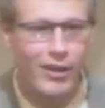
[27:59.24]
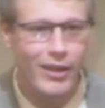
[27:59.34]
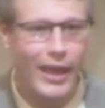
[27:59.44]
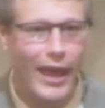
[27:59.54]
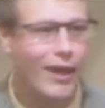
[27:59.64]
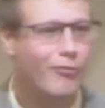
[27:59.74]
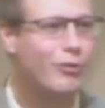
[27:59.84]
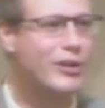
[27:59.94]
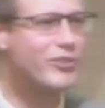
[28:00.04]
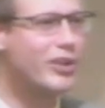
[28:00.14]

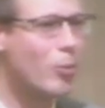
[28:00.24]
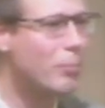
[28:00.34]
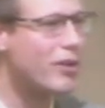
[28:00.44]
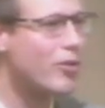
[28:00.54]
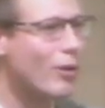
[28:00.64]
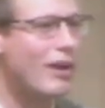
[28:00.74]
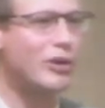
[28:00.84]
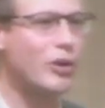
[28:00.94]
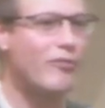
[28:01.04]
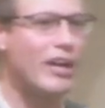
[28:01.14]
Every single bit of the
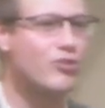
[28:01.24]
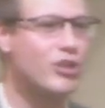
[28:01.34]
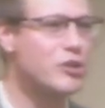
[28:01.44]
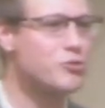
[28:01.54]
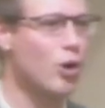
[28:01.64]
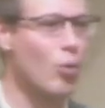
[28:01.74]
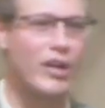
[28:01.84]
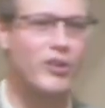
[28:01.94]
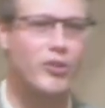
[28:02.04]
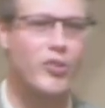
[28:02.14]
revenue of ancient Israel went
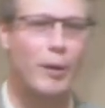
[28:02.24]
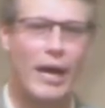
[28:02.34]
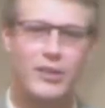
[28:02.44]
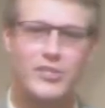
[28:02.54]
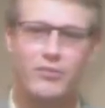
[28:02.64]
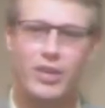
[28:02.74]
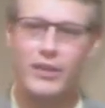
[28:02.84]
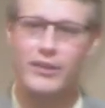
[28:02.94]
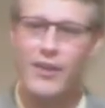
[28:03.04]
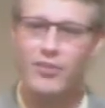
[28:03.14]
into the palace of King
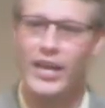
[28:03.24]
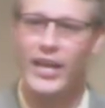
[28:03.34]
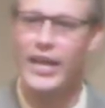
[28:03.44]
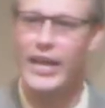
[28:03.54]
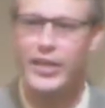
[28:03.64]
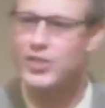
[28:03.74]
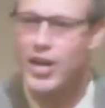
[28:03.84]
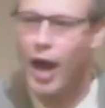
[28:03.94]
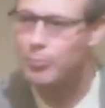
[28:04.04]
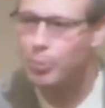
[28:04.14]
David. He's
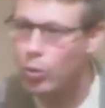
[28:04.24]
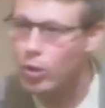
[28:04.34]
not poor.